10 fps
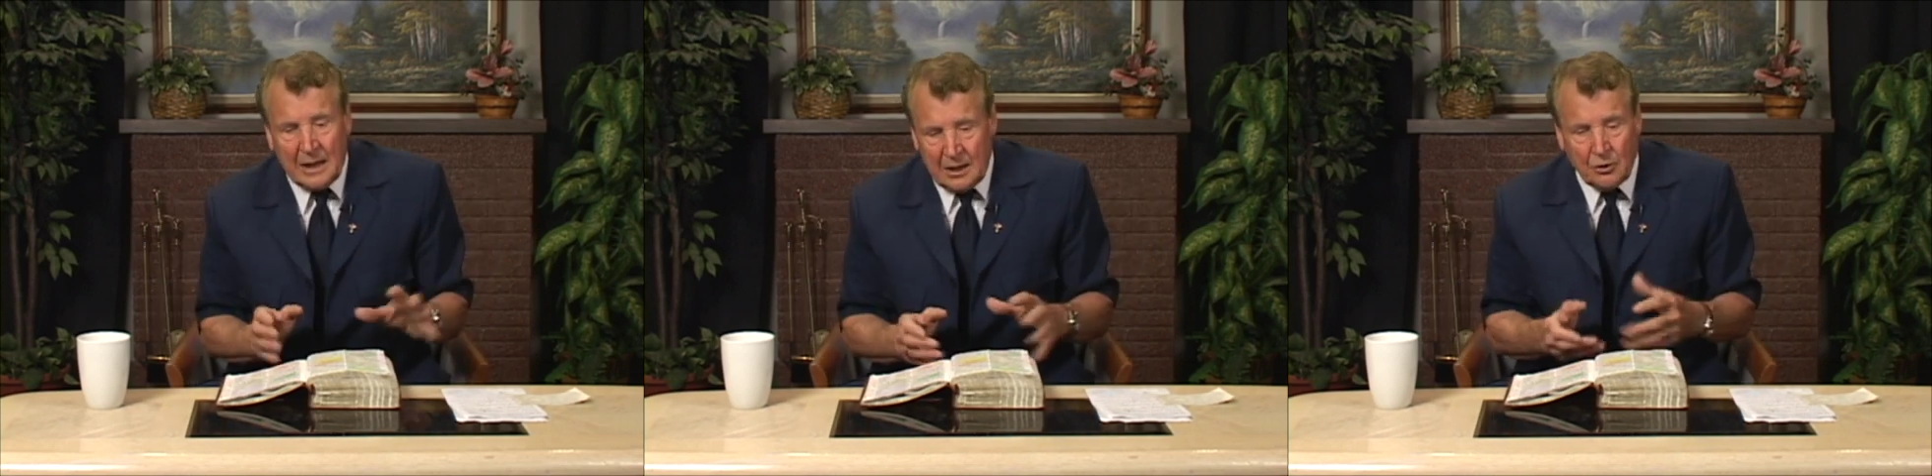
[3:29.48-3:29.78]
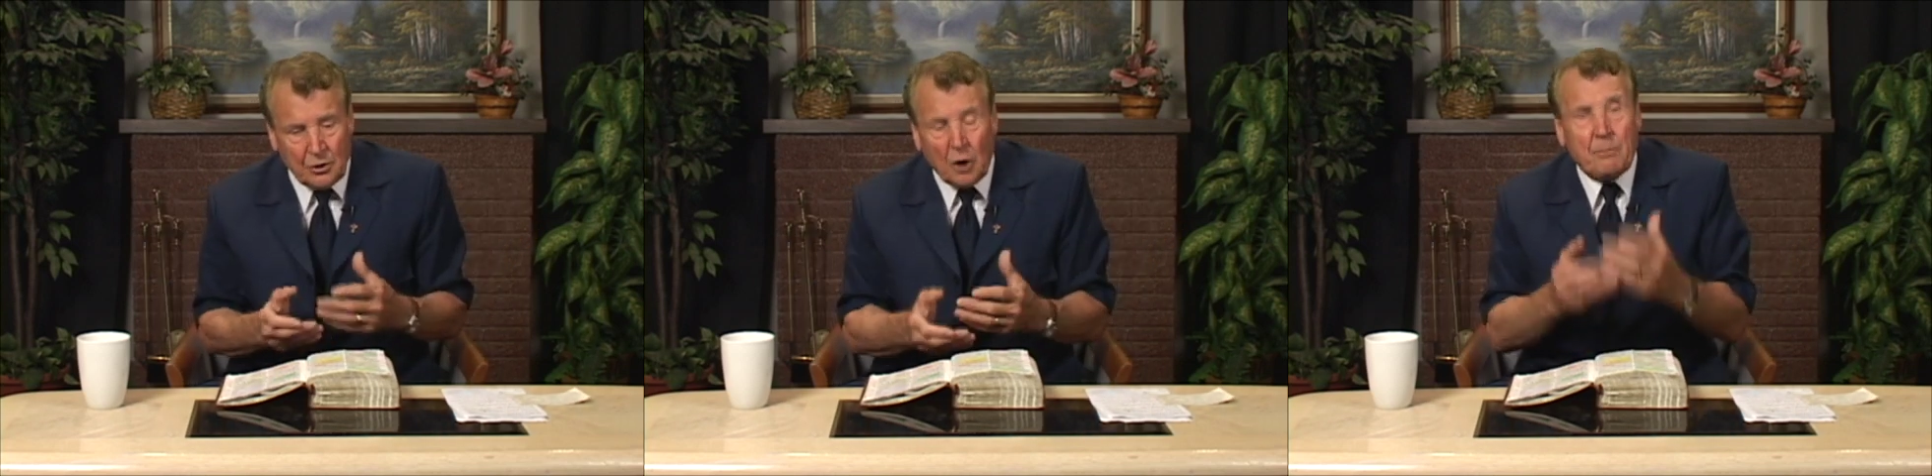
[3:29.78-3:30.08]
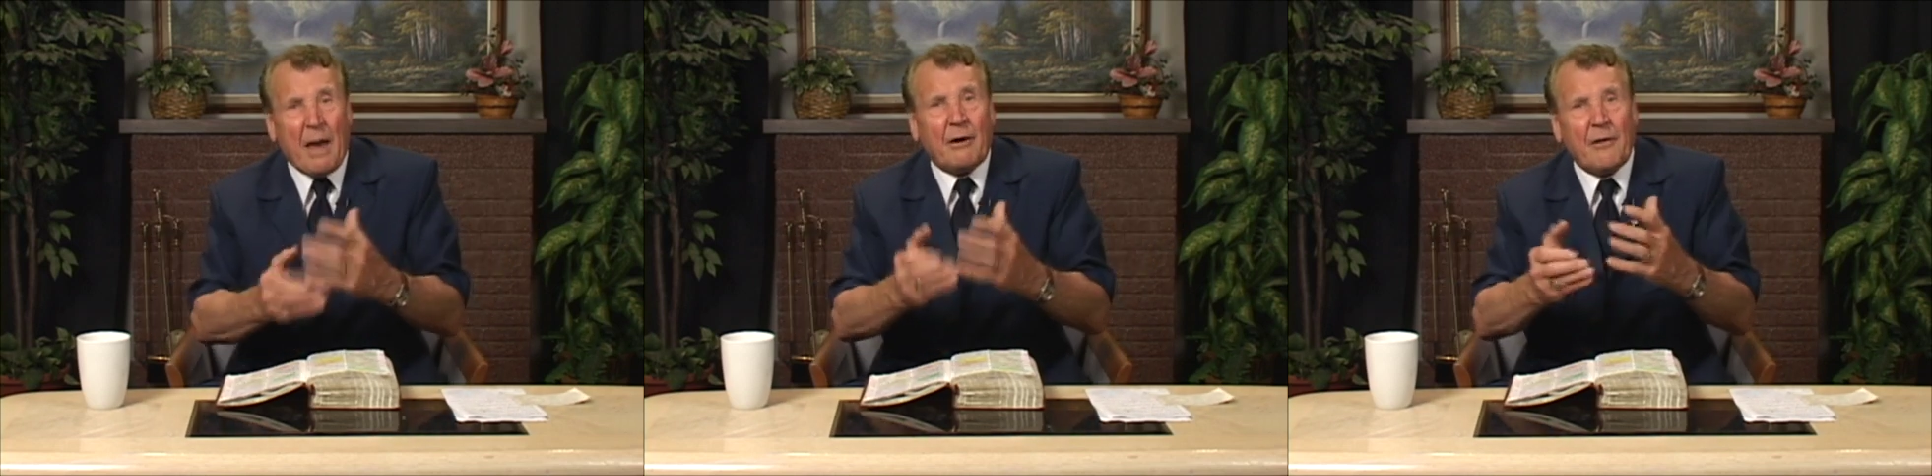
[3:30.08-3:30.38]
You know, you're
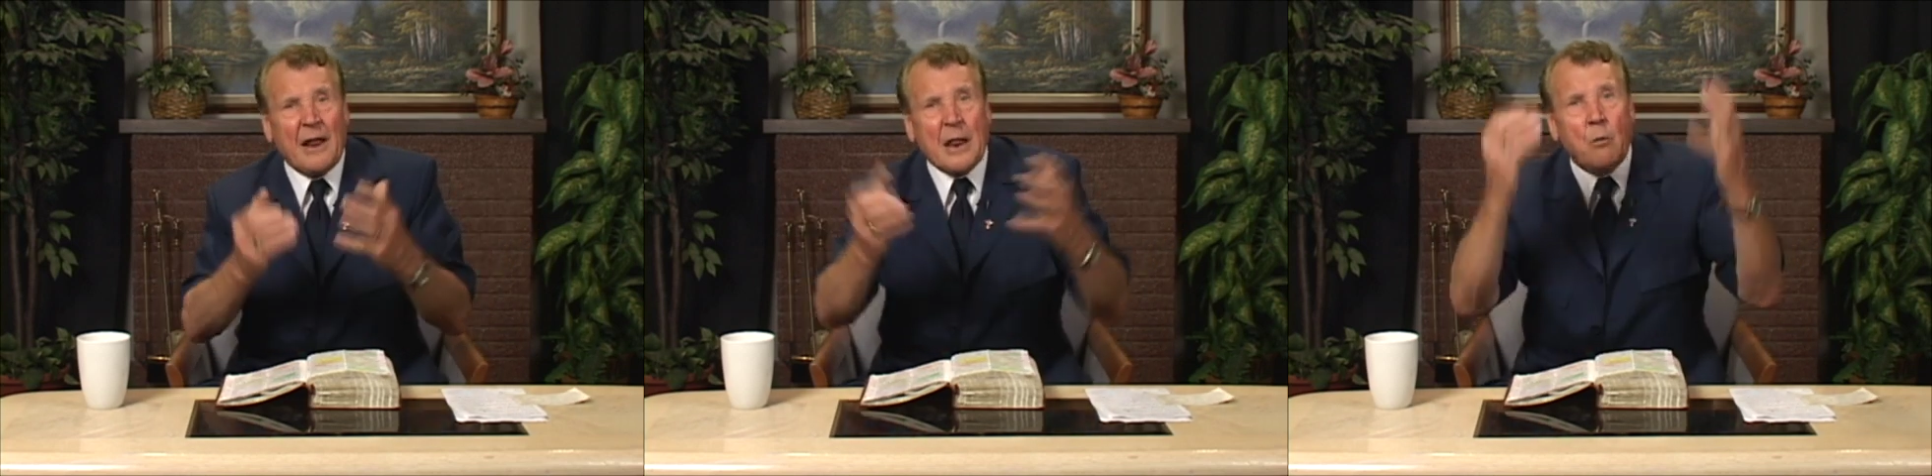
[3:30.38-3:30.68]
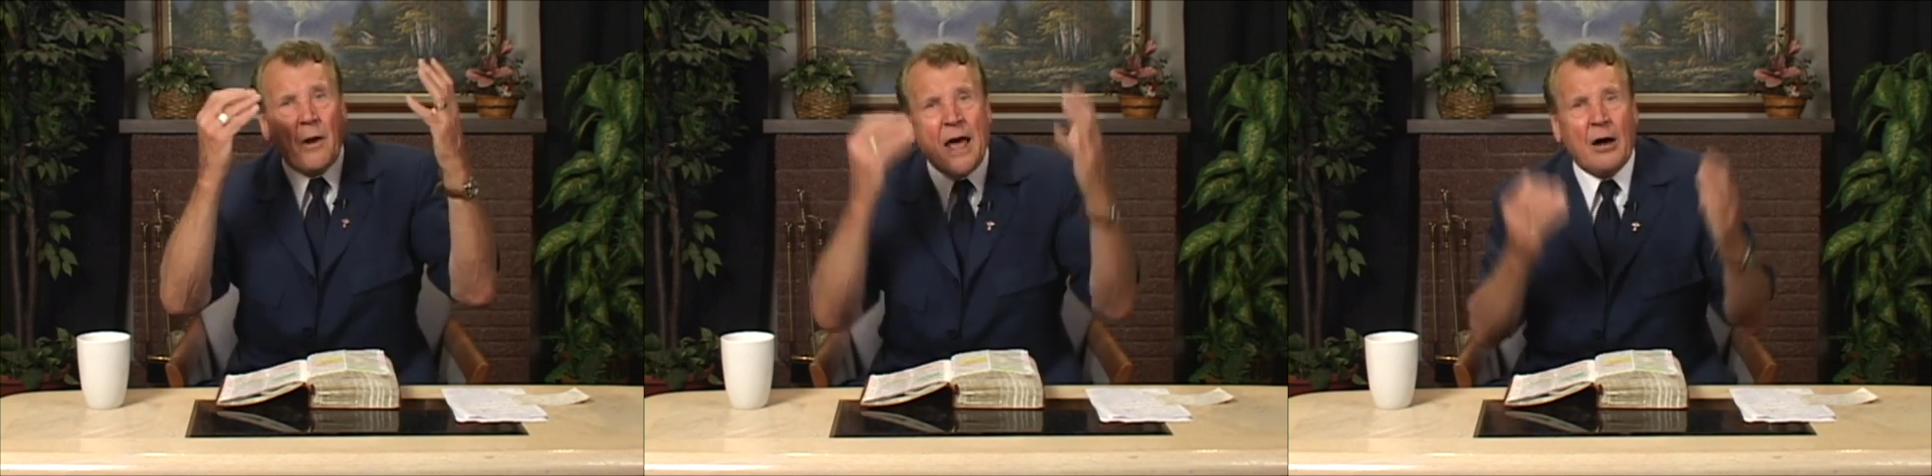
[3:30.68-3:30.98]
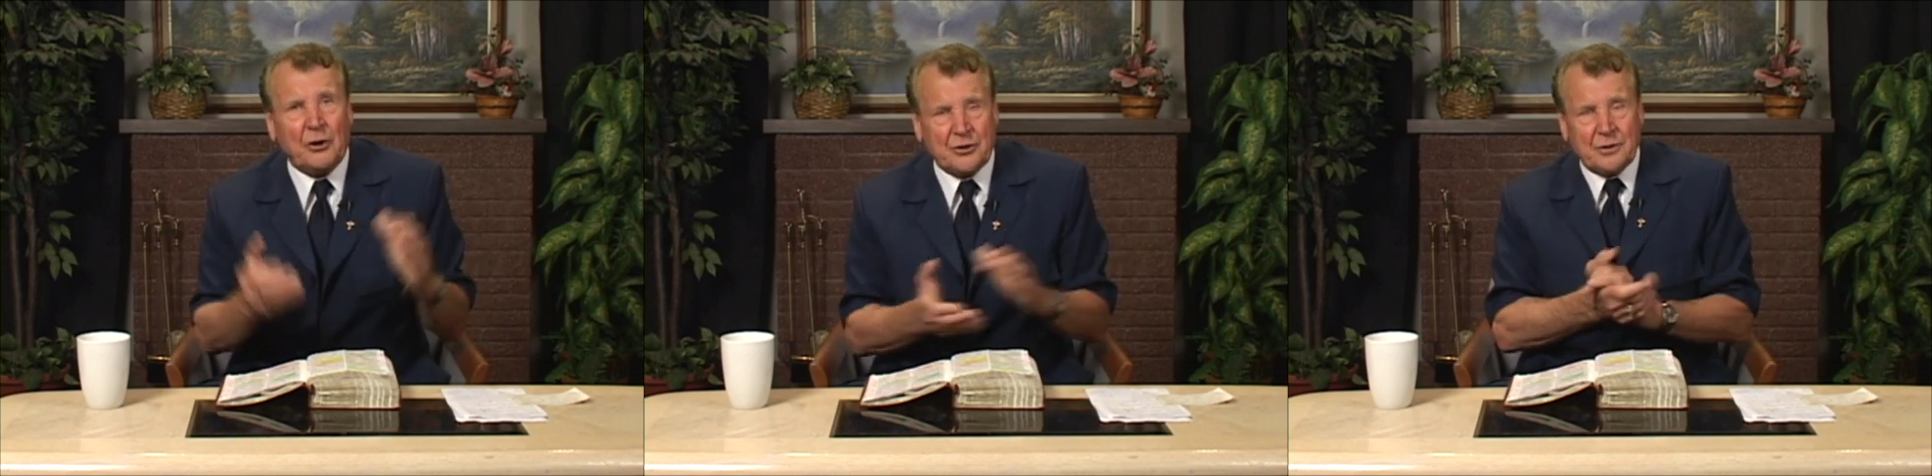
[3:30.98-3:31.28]
better than anyone
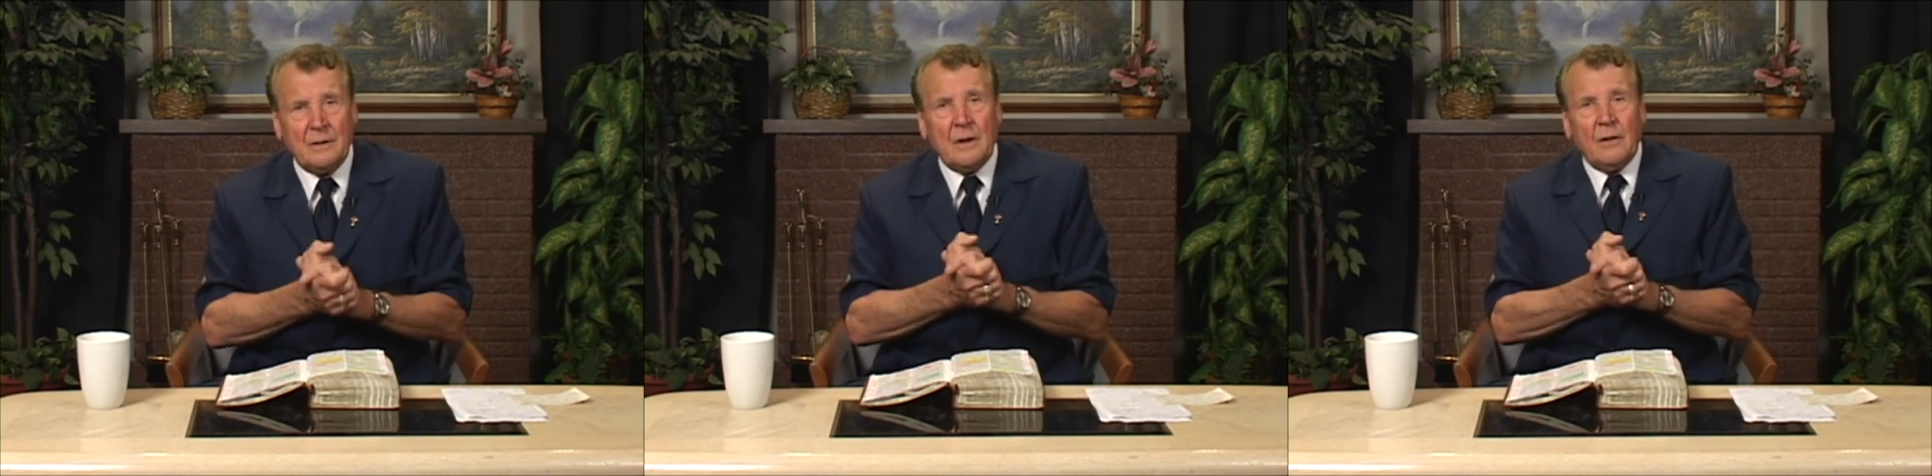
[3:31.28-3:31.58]
else.